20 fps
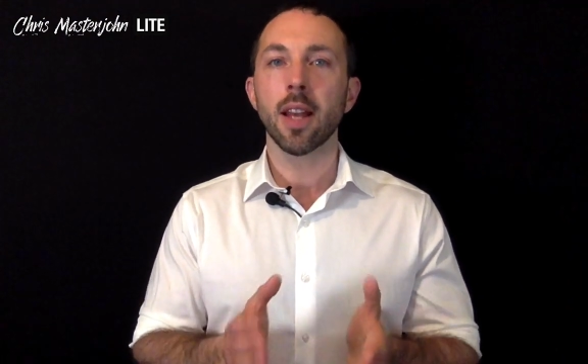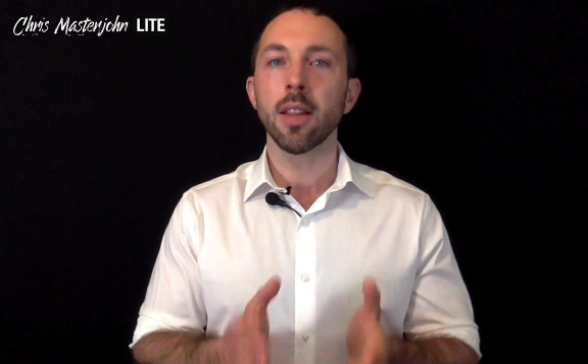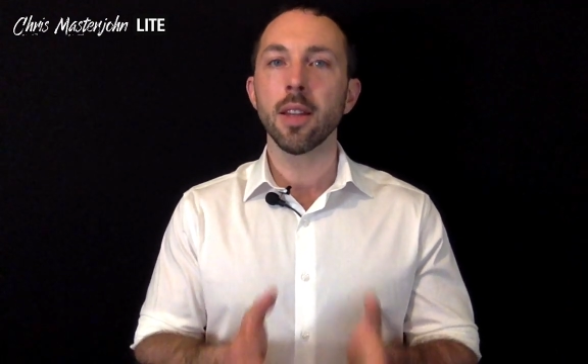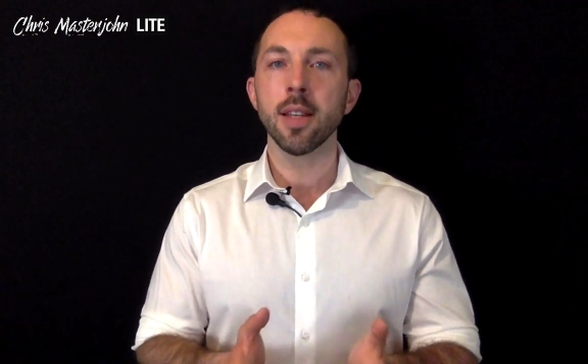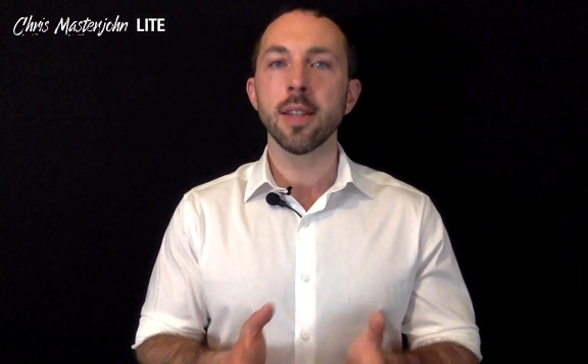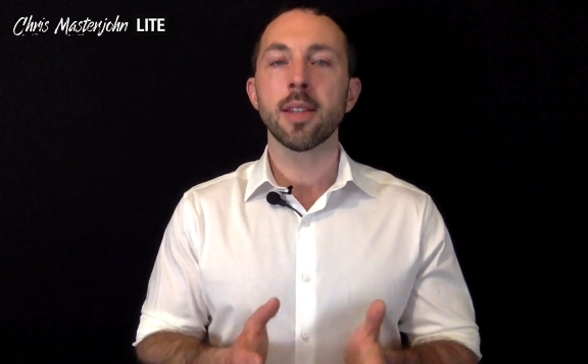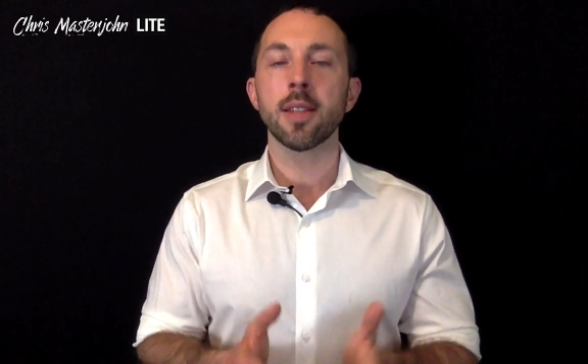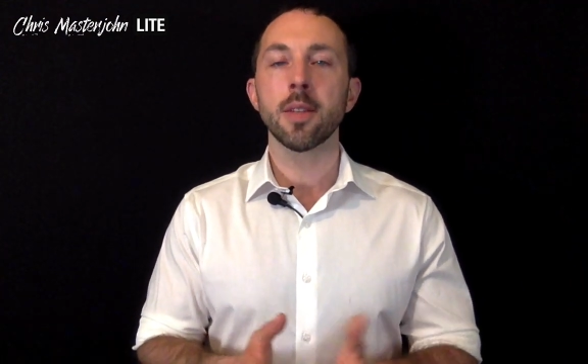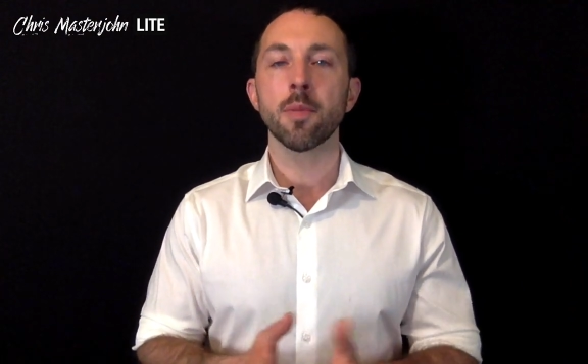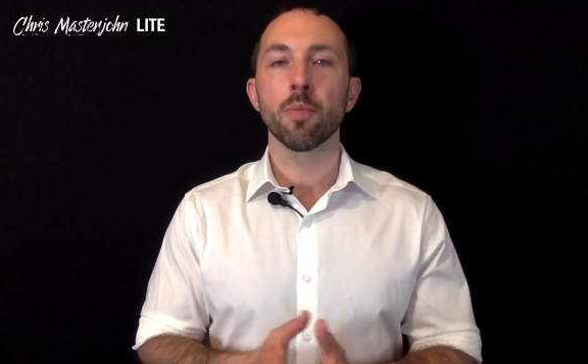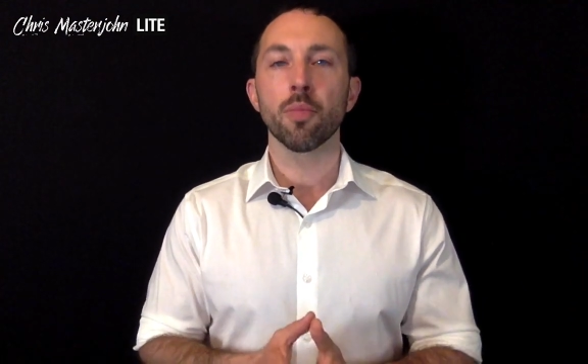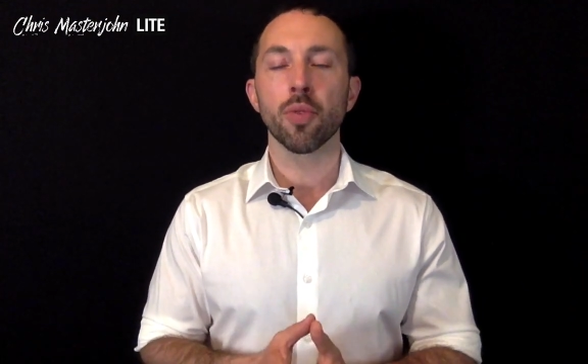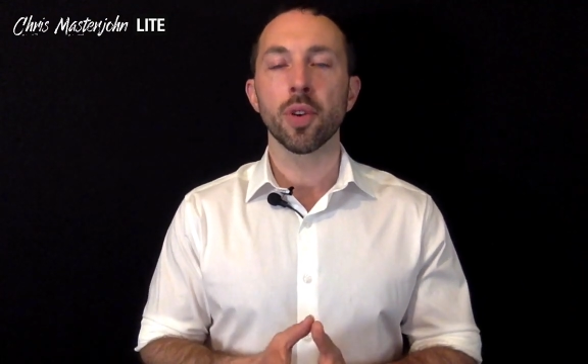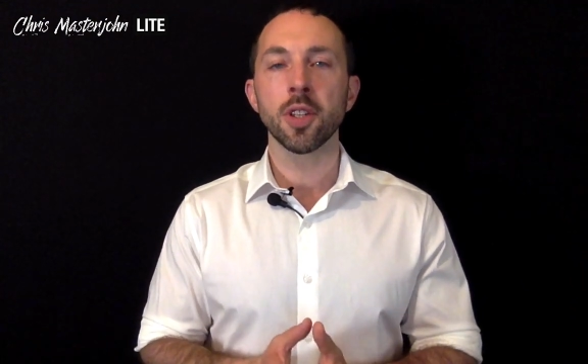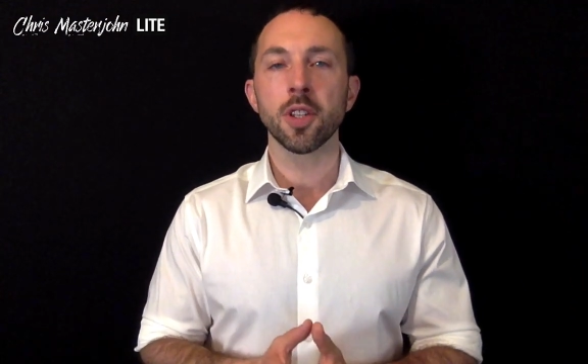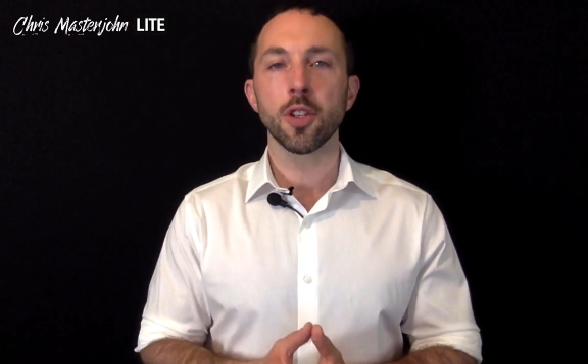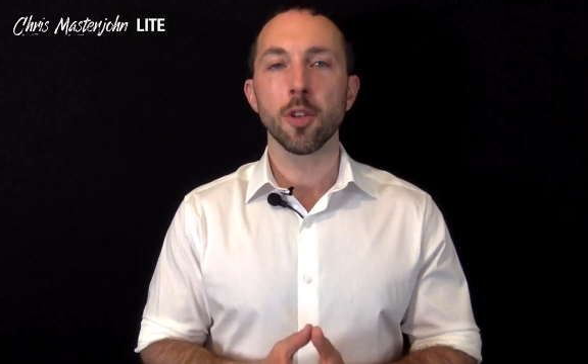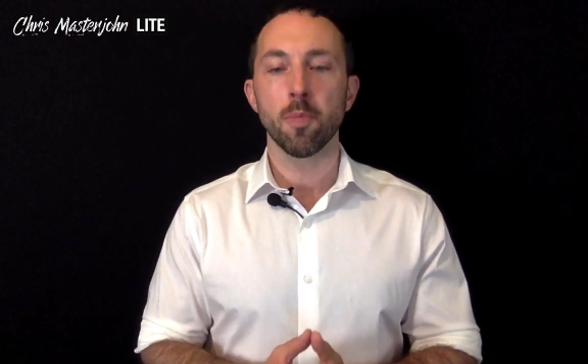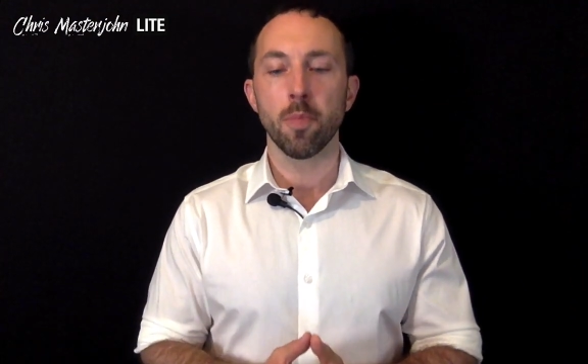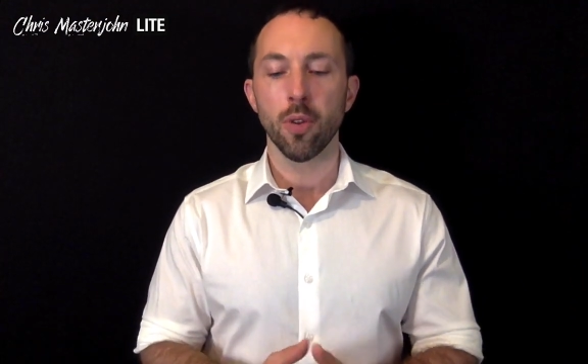at least in
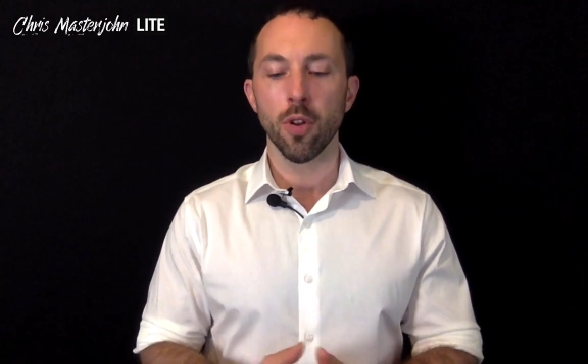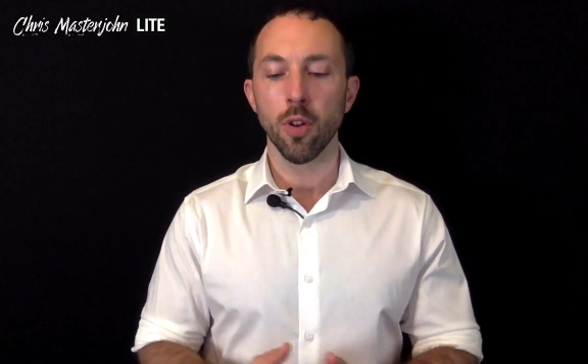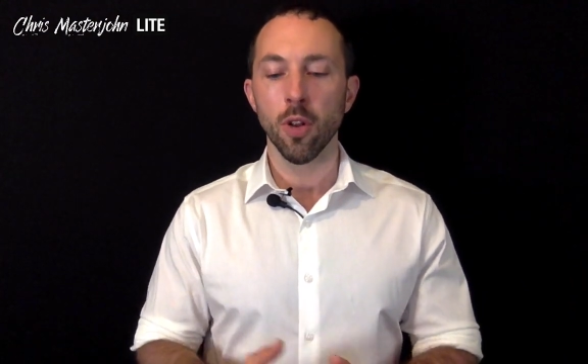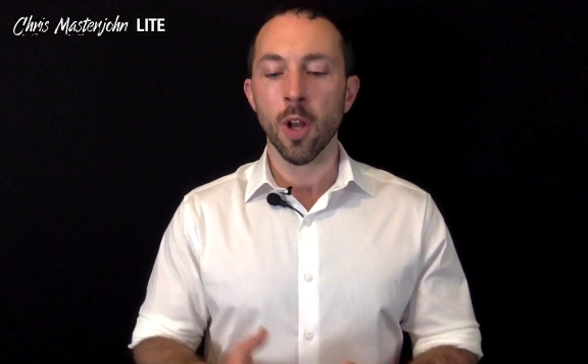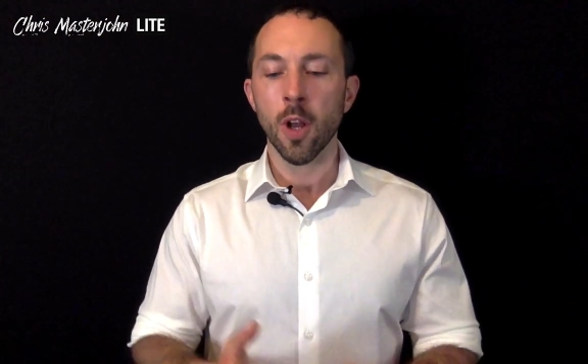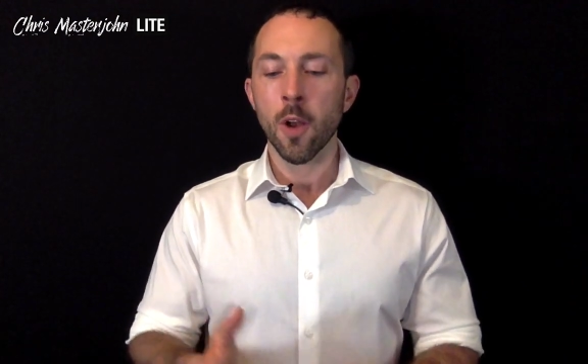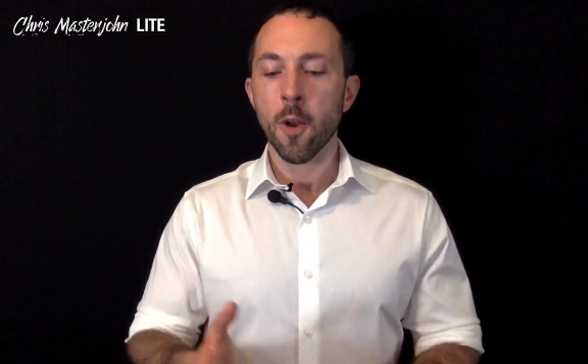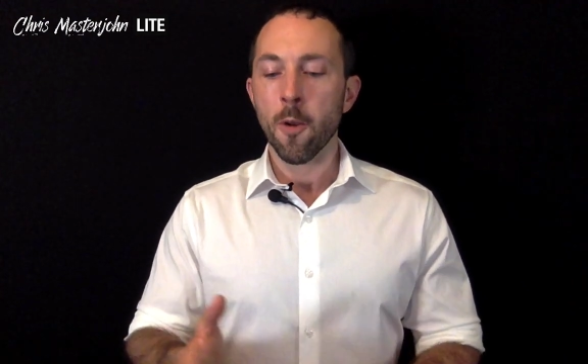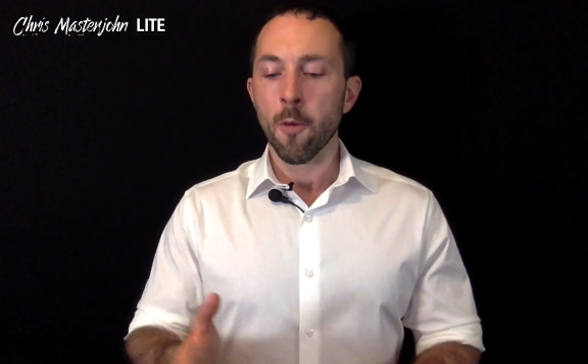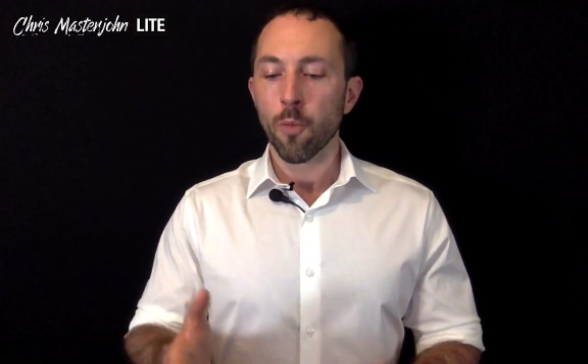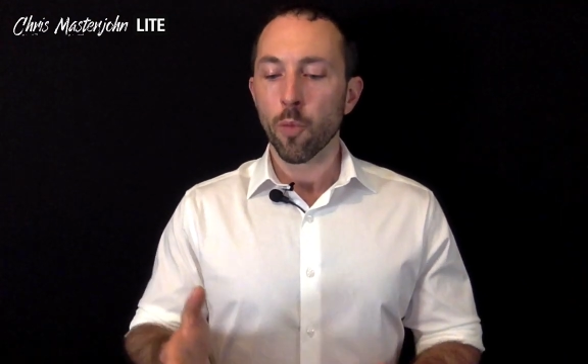principle,